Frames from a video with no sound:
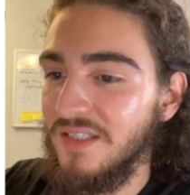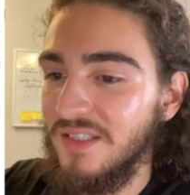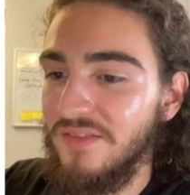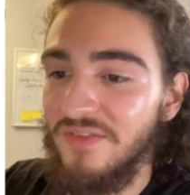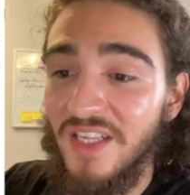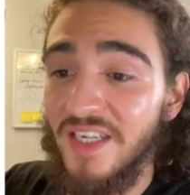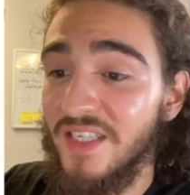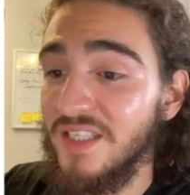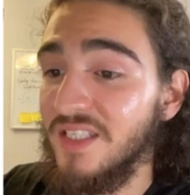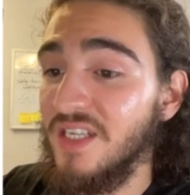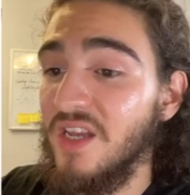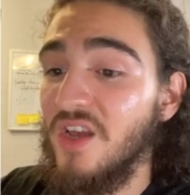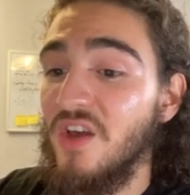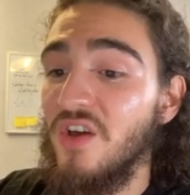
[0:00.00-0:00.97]
and
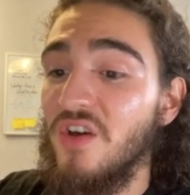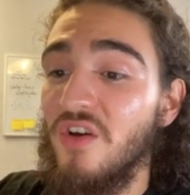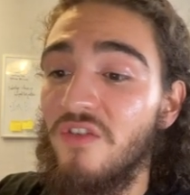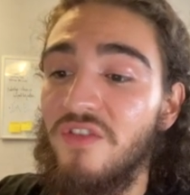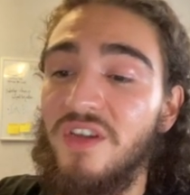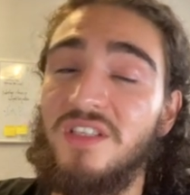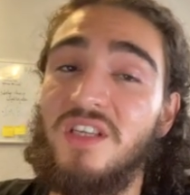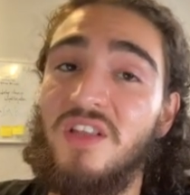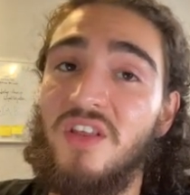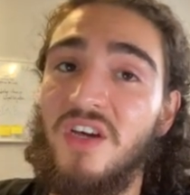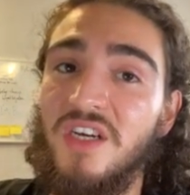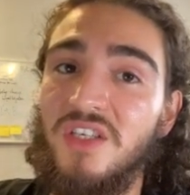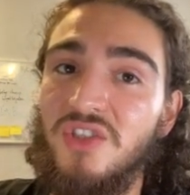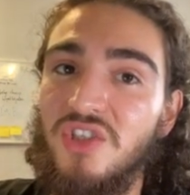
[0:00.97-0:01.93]
links of things I
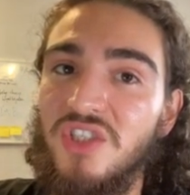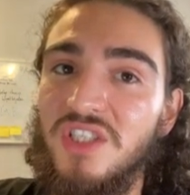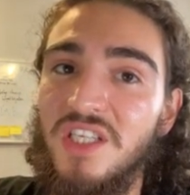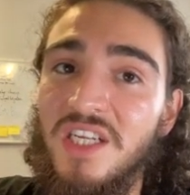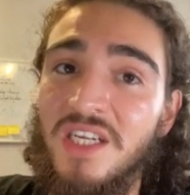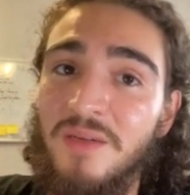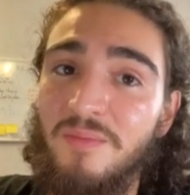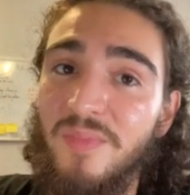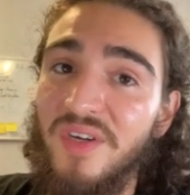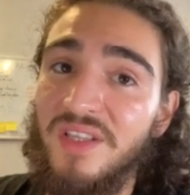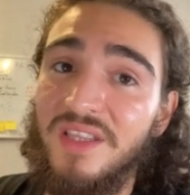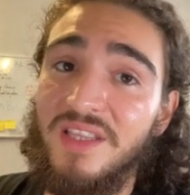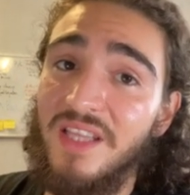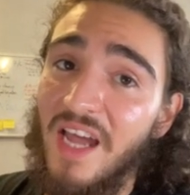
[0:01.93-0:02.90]
thought interesting
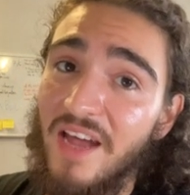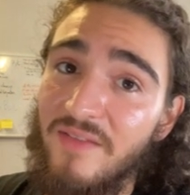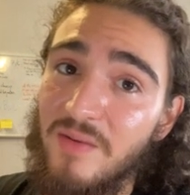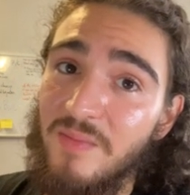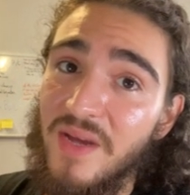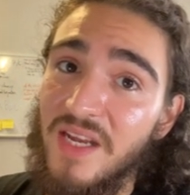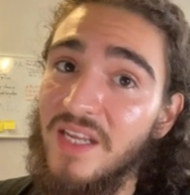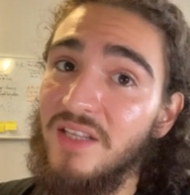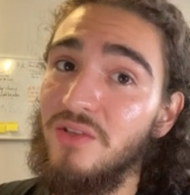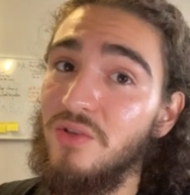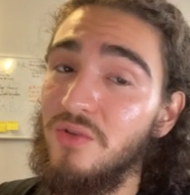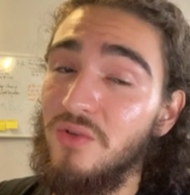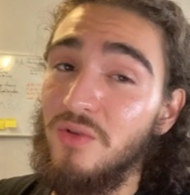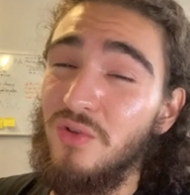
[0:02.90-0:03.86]
but haven't made it
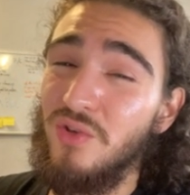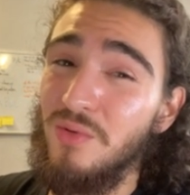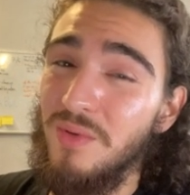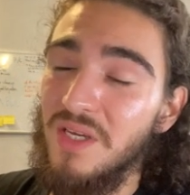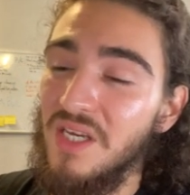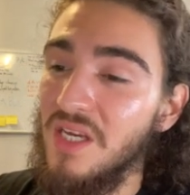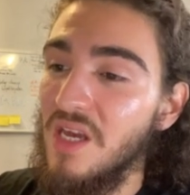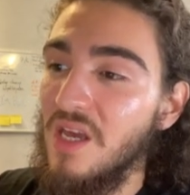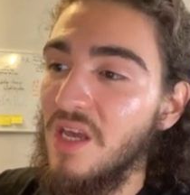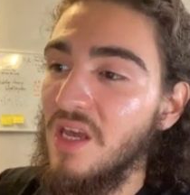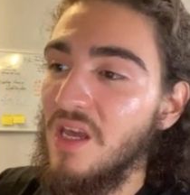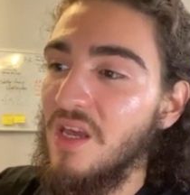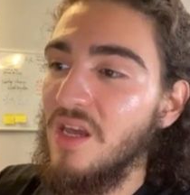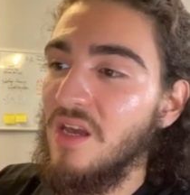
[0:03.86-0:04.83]
to be
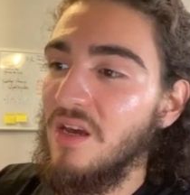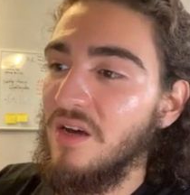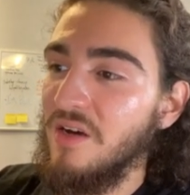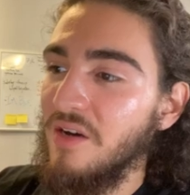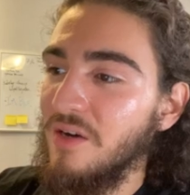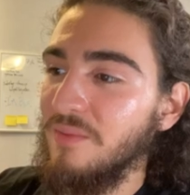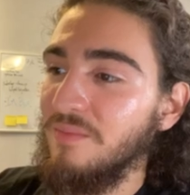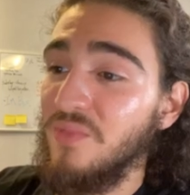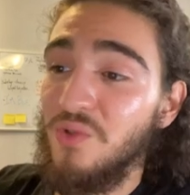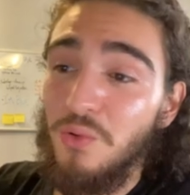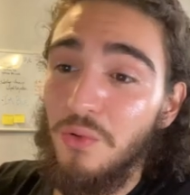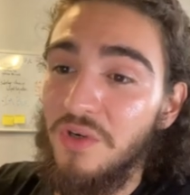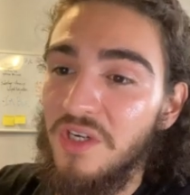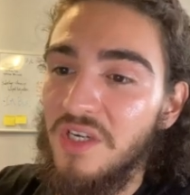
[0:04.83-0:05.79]

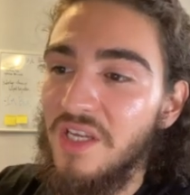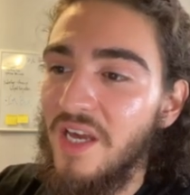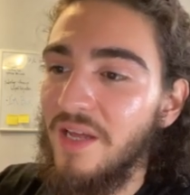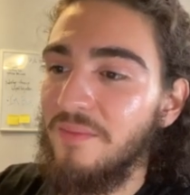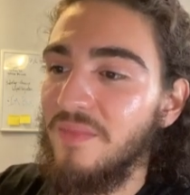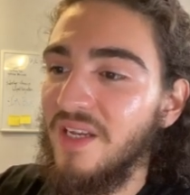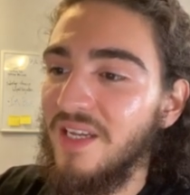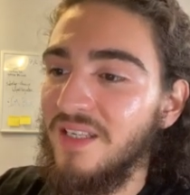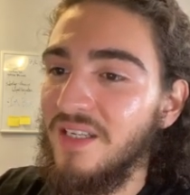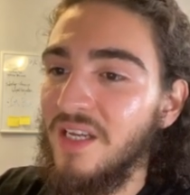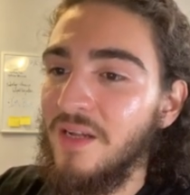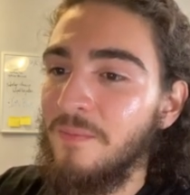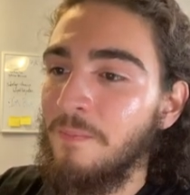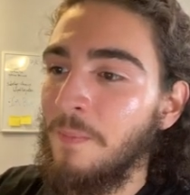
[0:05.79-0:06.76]
sorted yet. And
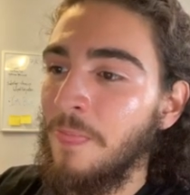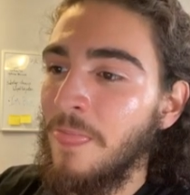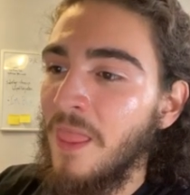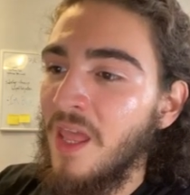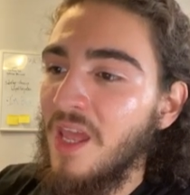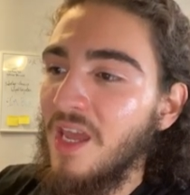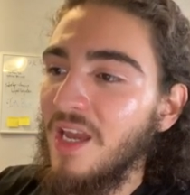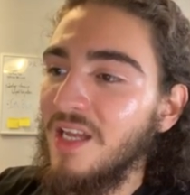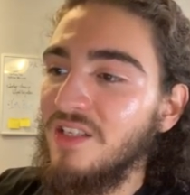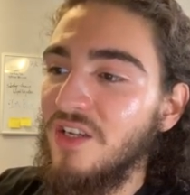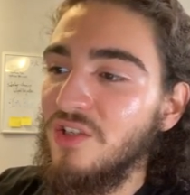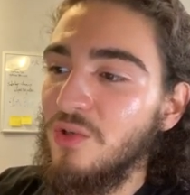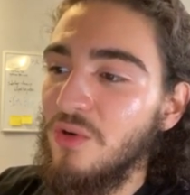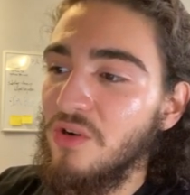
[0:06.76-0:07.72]
it's
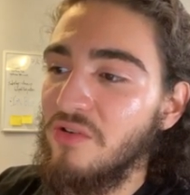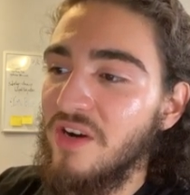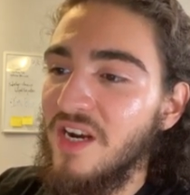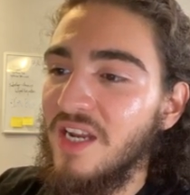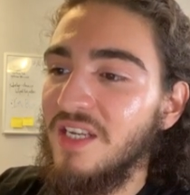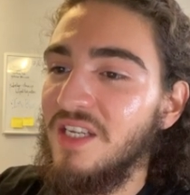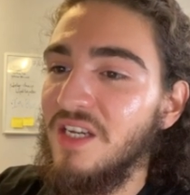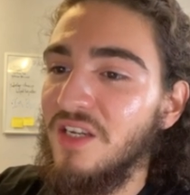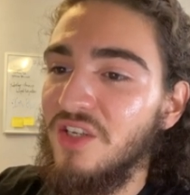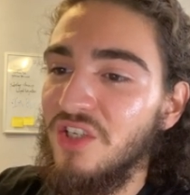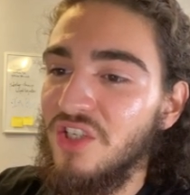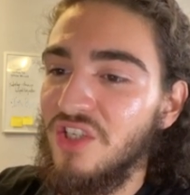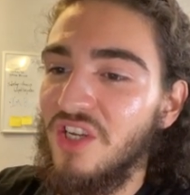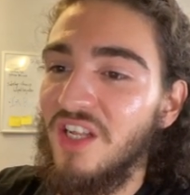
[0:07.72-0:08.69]
also a great idea
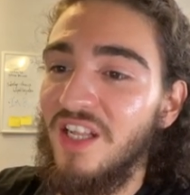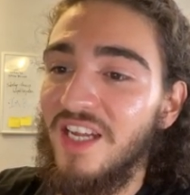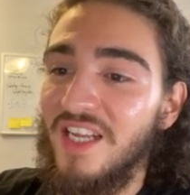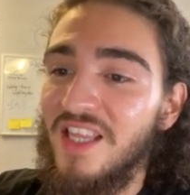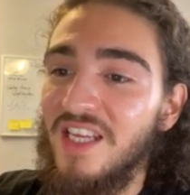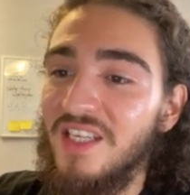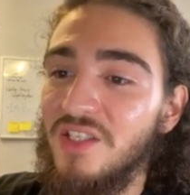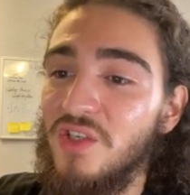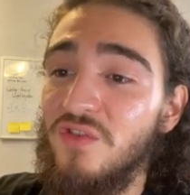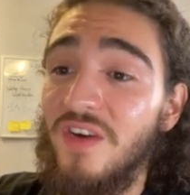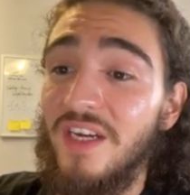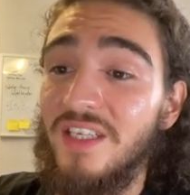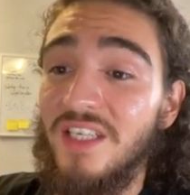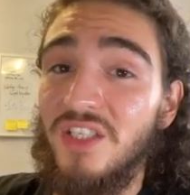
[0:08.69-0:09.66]
to just collect things you
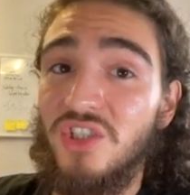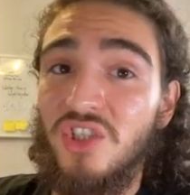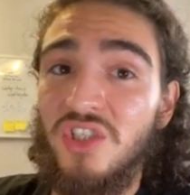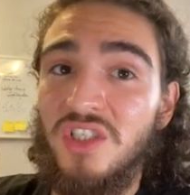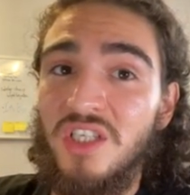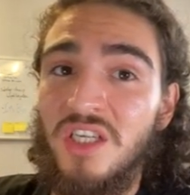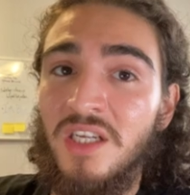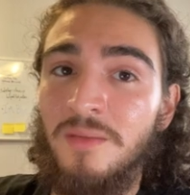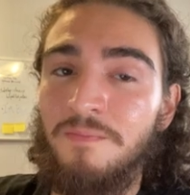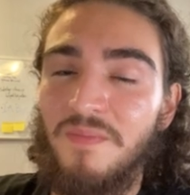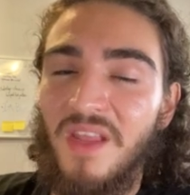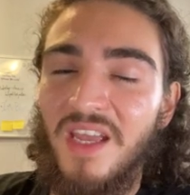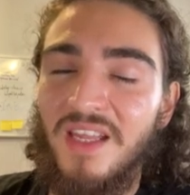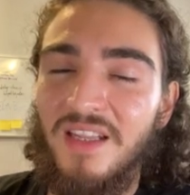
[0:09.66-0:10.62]
find interesting
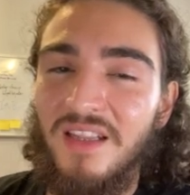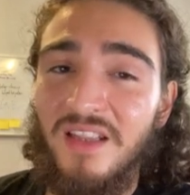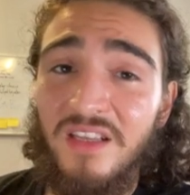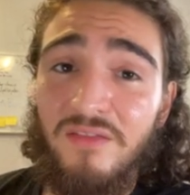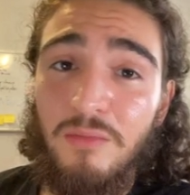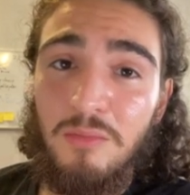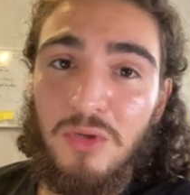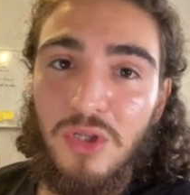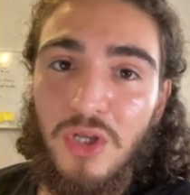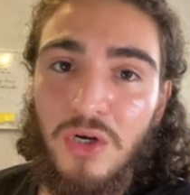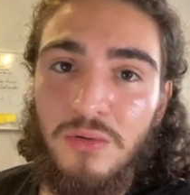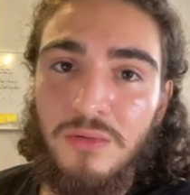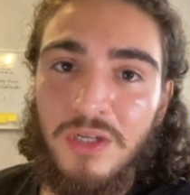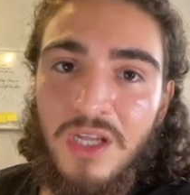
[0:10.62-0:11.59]
and leave them
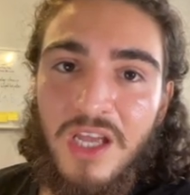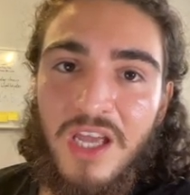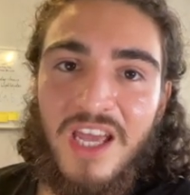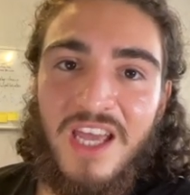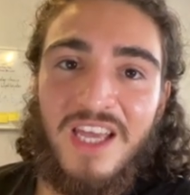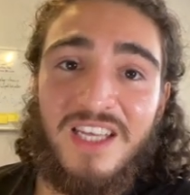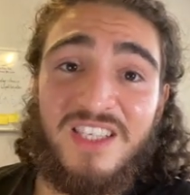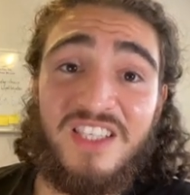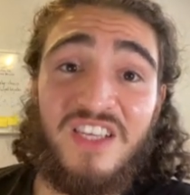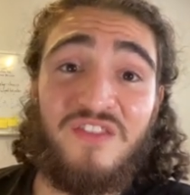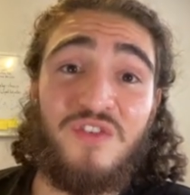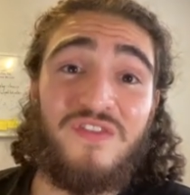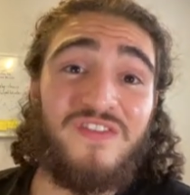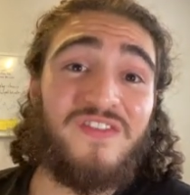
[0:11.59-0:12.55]
alone, see
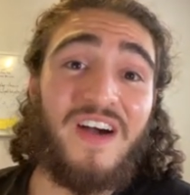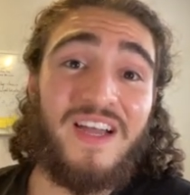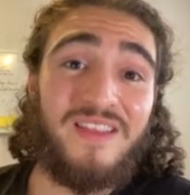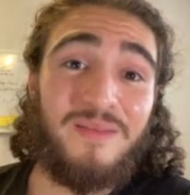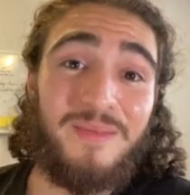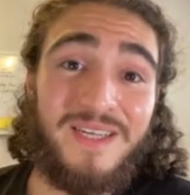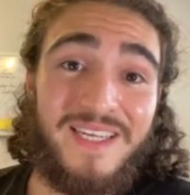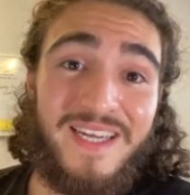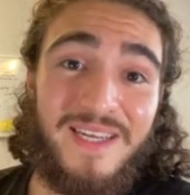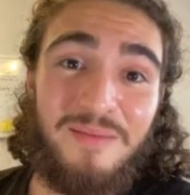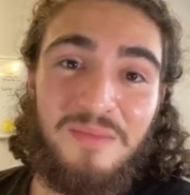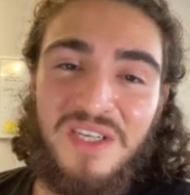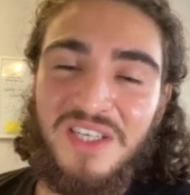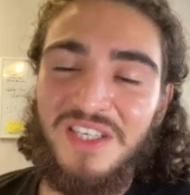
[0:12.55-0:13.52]
if you find them
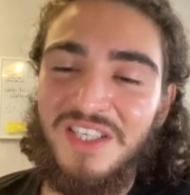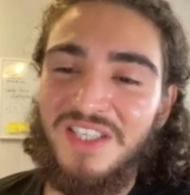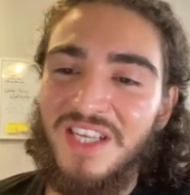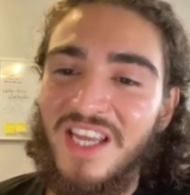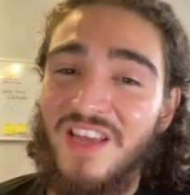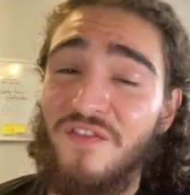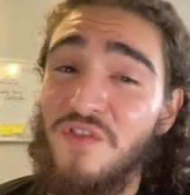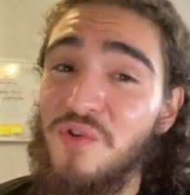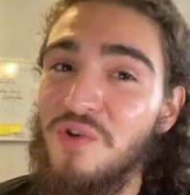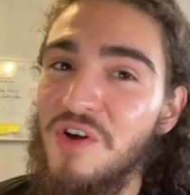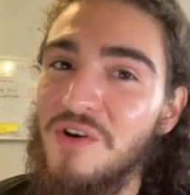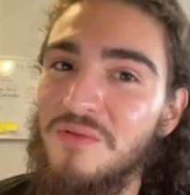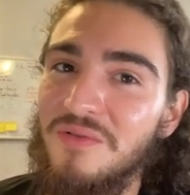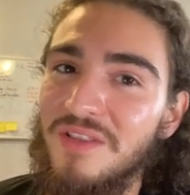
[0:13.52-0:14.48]
again, because if you
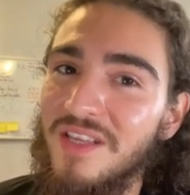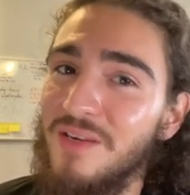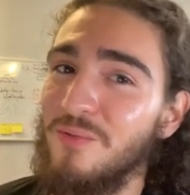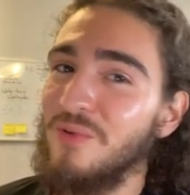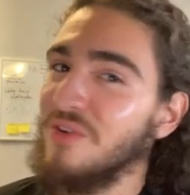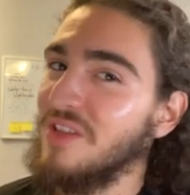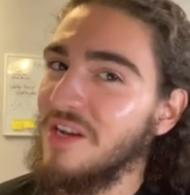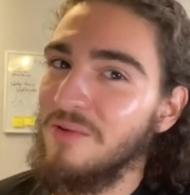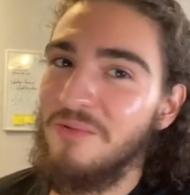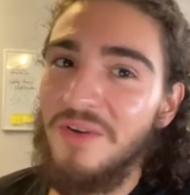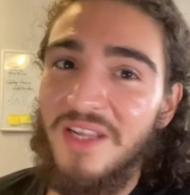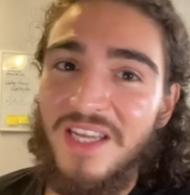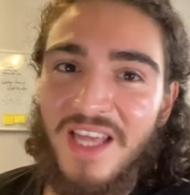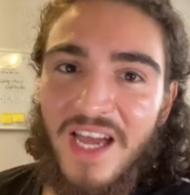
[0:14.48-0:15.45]
don't, then were they
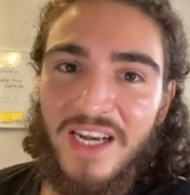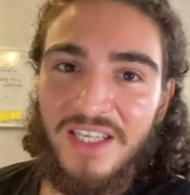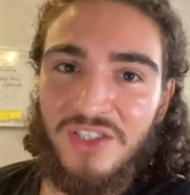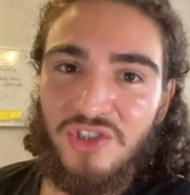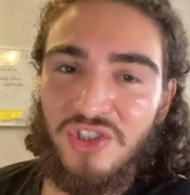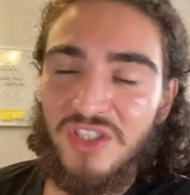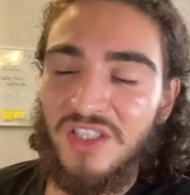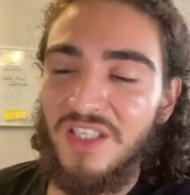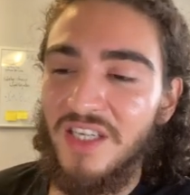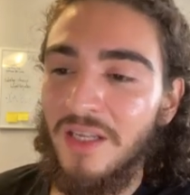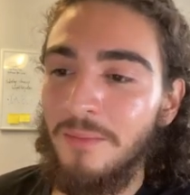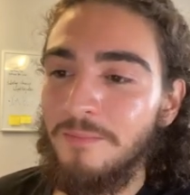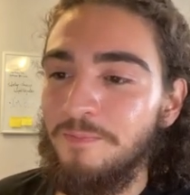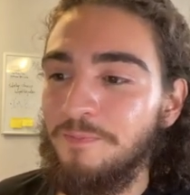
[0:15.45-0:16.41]
really that
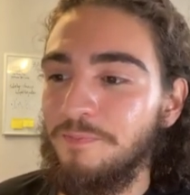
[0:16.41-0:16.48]
interesting?